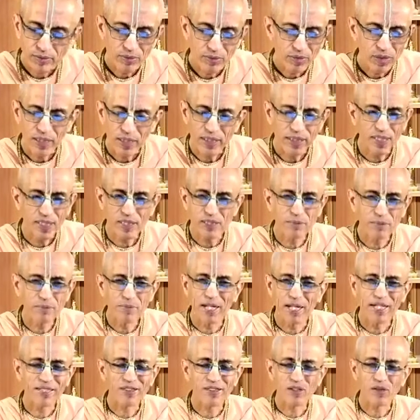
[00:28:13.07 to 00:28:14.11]
it doesn't
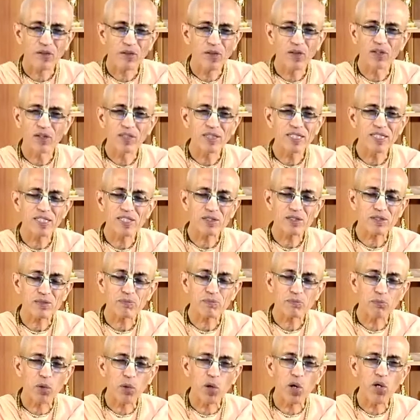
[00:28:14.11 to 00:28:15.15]
matter all these
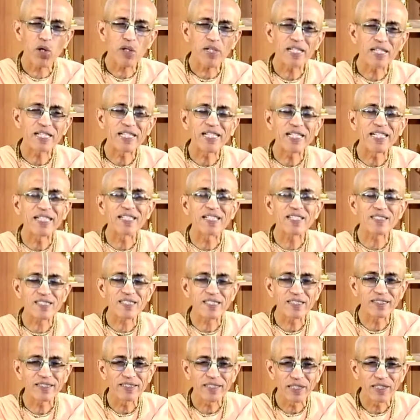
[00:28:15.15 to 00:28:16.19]
bodily
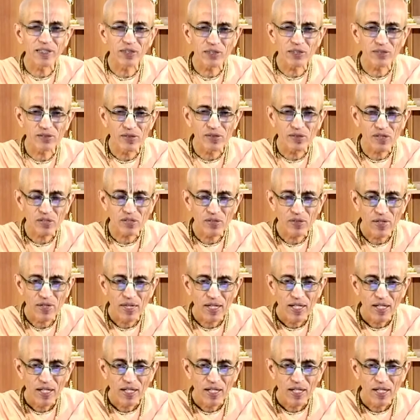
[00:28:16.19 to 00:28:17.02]
designations